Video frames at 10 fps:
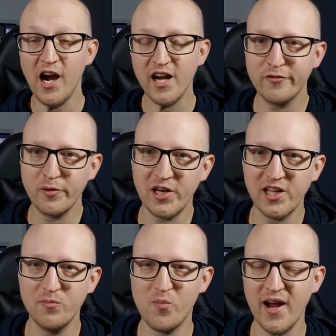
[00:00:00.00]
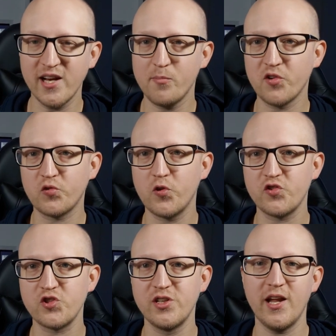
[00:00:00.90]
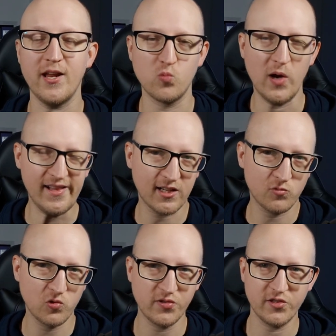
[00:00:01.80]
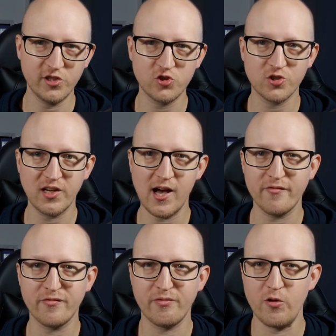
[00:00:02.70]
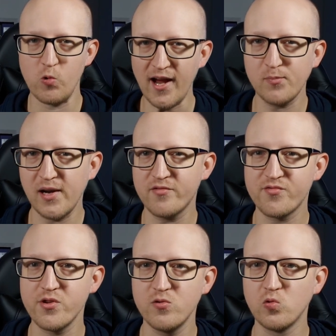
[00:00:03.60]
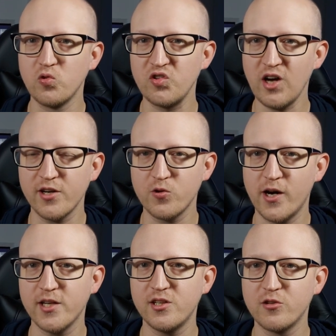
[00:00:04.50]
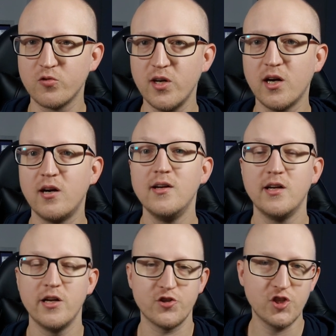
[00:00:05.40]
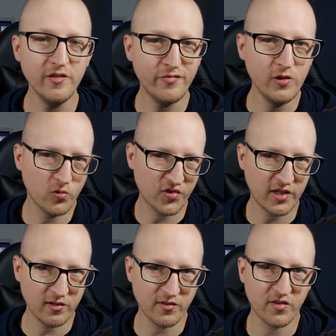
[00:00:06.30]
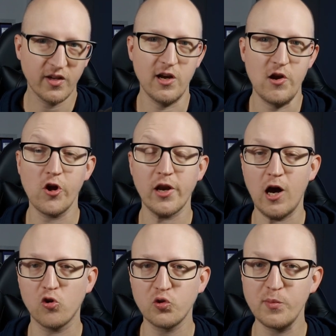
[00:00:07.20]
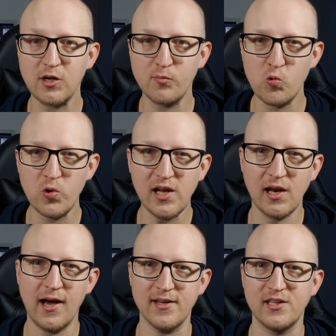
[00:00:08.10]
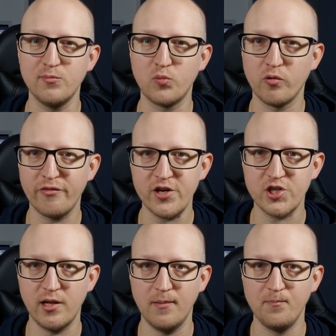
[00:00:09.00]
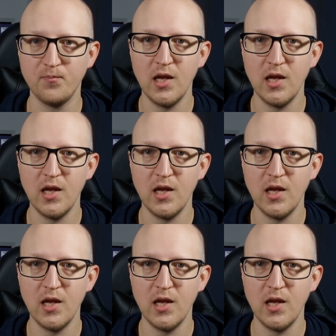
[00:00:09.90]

Hi everybody, my name is Christian and welcome to The Digital Life, the right place for you to start your IT career, achieve new skills and learn how to become a real IT professional.